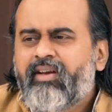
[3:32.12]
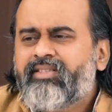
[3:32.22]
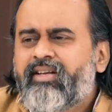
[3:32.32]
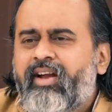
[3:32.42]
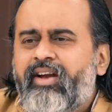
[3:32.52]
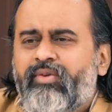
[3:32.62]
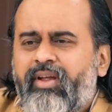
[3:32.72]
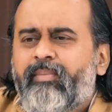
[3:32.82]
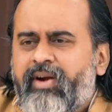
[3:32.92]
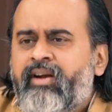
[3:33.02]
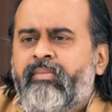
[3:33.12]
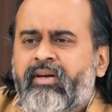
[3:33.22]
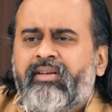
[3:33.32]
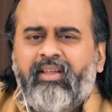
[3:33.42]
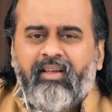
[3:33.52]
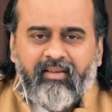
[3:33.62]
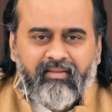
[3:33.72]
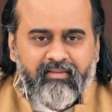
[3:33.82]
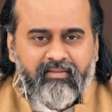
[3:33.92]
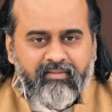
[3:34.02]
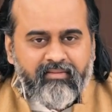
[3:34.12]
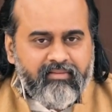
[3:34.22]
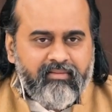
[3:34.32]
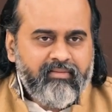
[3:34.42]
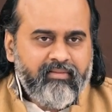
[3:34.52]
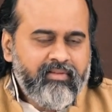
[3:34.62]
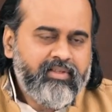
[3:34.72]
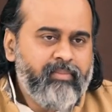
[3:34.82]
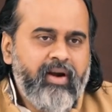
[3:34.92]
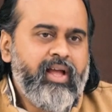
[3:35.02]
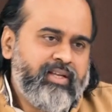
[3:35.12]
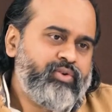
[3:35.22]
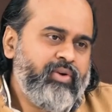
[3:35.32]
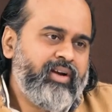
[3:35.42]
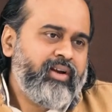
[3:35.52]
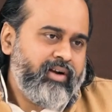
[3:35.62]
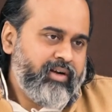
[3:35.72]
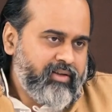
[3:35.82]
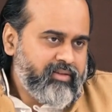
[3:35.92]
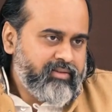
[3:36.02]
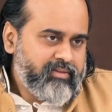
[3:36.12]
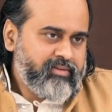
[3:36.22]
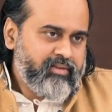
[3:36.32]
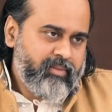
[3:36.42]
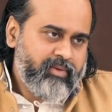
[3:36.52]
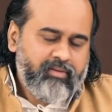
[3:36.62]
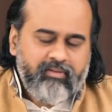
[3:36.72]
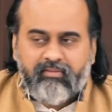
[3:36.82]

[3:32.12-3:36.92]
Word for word: it's a day to day bread and butter thing. Somebody has to get killed. I mean,